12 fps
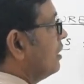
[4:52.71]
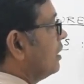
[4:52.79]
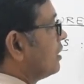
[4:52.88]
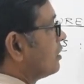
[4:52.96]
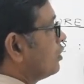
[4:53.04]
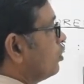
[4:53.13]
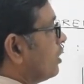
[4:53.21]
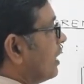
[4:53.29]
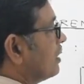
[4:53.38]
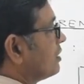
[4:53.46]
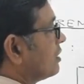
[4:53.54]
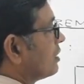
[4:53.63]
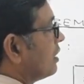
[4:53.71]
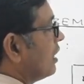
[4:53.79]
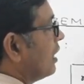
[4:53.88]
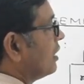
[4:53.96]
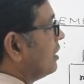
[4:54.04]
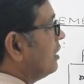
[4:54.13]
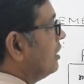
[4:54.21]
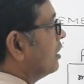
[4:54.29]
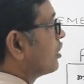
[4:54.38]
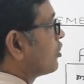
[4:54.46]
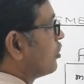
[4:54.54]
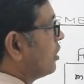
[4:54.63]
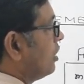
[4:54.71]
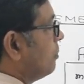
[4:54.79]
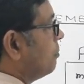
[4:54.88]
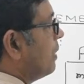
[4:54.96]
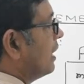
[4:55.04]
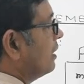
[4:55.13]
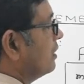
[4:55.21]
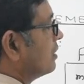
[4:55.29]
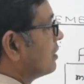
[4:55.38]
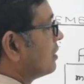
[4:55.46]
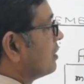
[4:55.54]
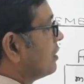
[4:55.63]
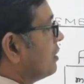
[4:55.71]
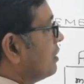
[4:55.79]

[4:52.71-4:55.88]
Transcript: It is known as an inertial balance.